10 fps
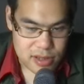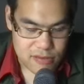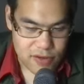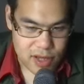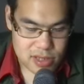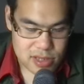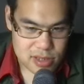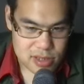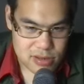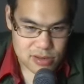advances,
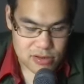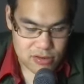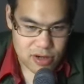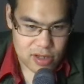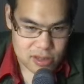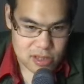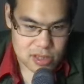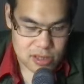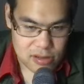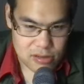so the Ukrainians are
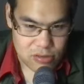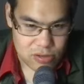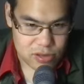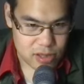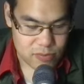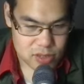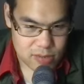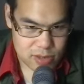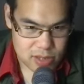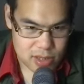still holding up to
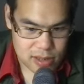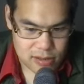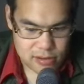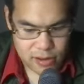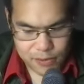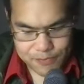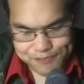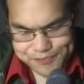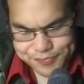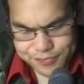some extent.
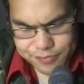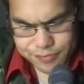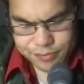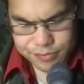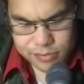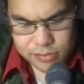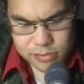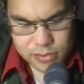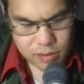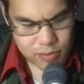
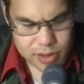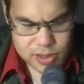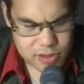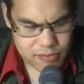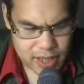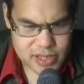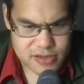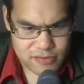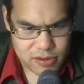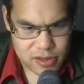But there's a
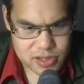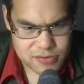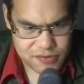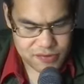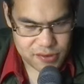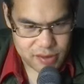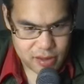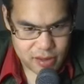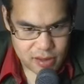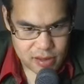massive loss of
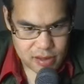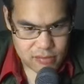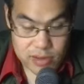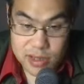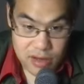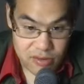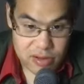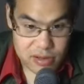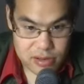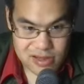
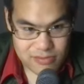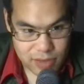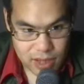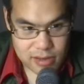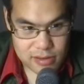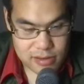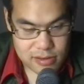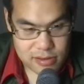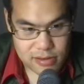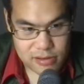material and man
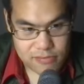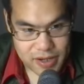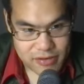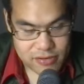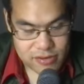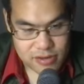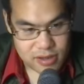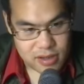power.